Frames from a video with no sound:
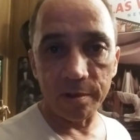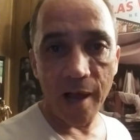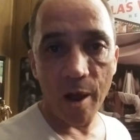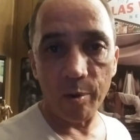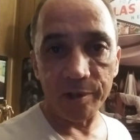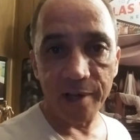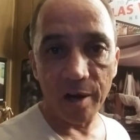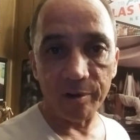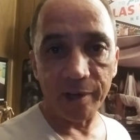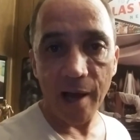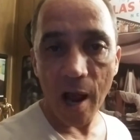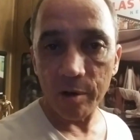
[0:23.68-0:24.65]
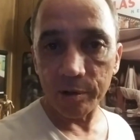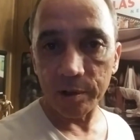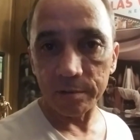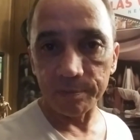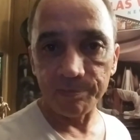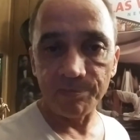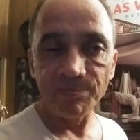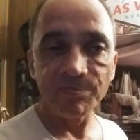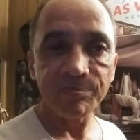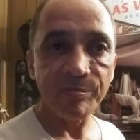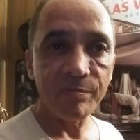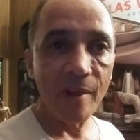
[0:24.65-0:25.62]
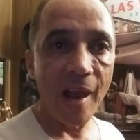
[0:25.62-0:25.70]
now a down-and-outer.
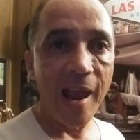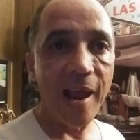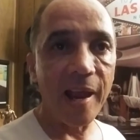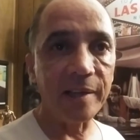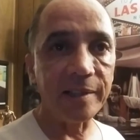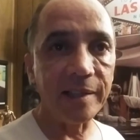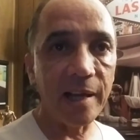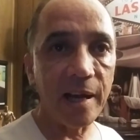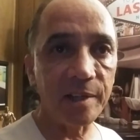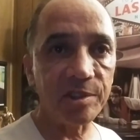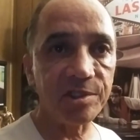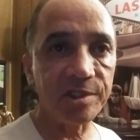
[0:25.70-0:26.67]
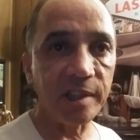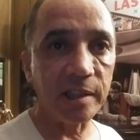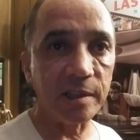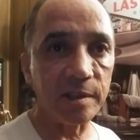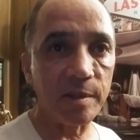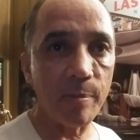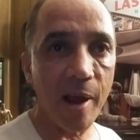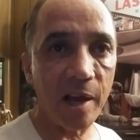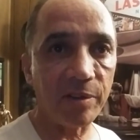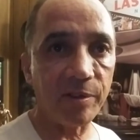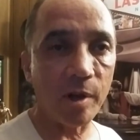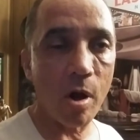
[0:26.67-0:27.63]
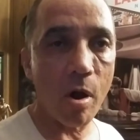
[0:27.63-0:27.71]
And he had a scene in the back
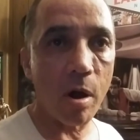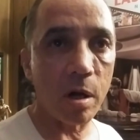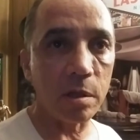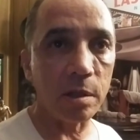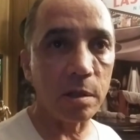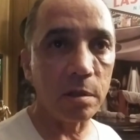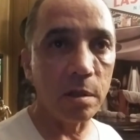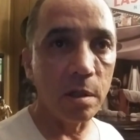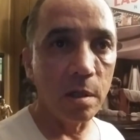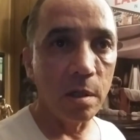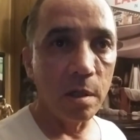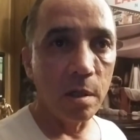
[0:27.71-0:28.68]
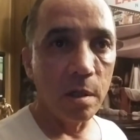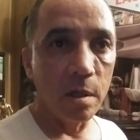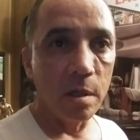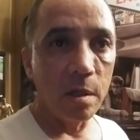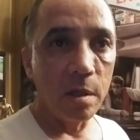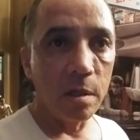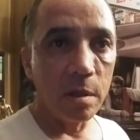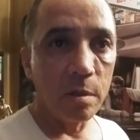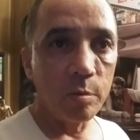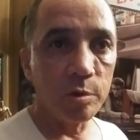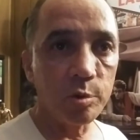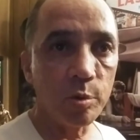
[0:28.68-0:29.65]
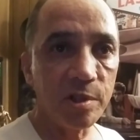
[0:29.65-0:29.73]
of the car that
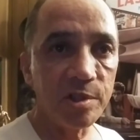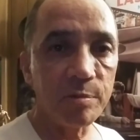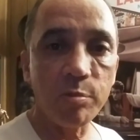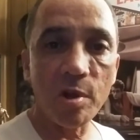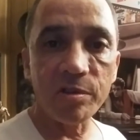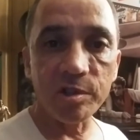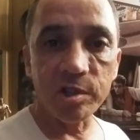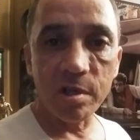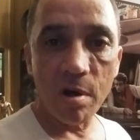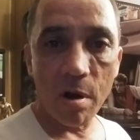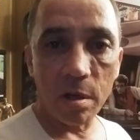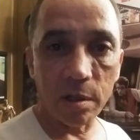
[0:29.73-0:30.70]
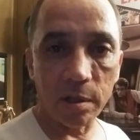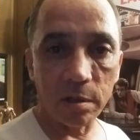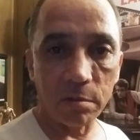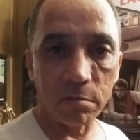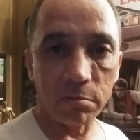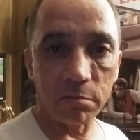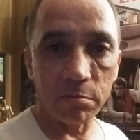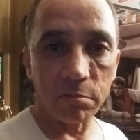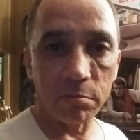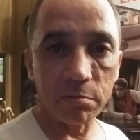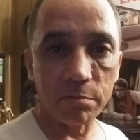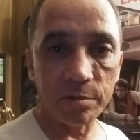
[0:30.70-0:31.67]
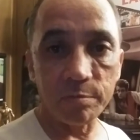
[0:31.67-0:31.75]
was with his brother Charlie.
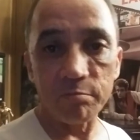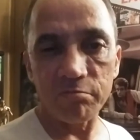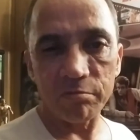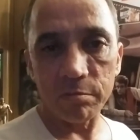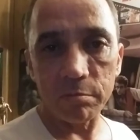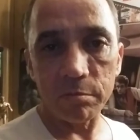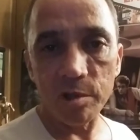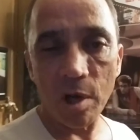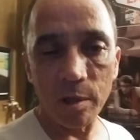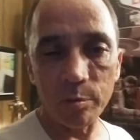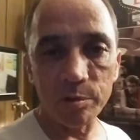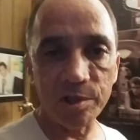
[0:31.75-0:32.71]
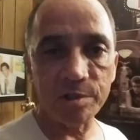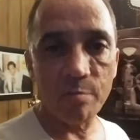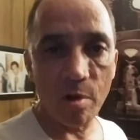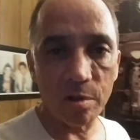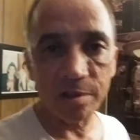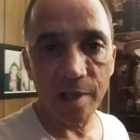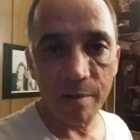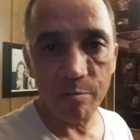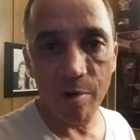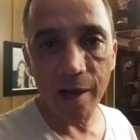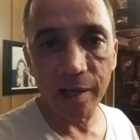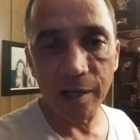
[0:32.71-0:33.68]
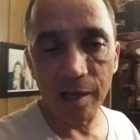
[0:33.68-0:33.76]
Charlie was a small-time
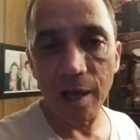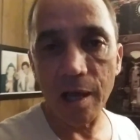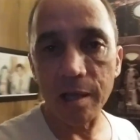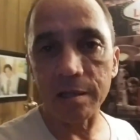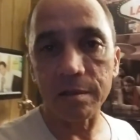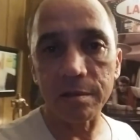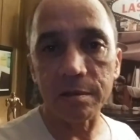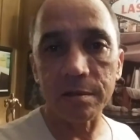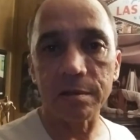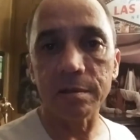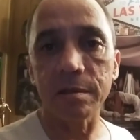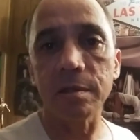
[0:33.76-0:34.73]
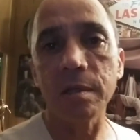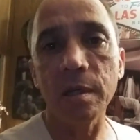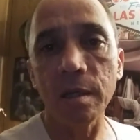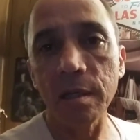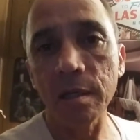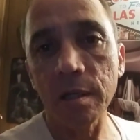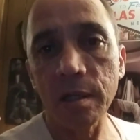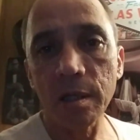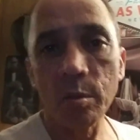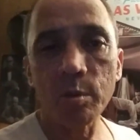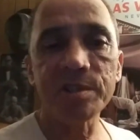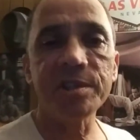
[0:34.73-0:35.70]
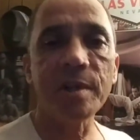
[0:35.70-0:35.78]
racket guy.
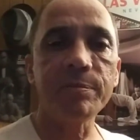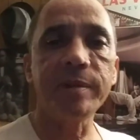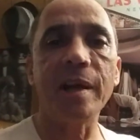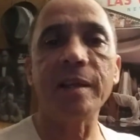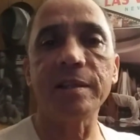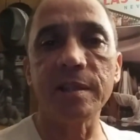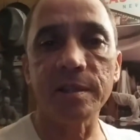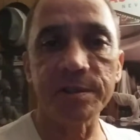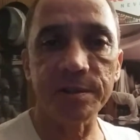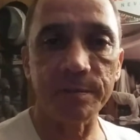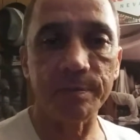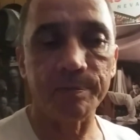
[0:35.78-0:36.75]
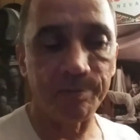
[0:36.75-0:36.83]
Went something like this.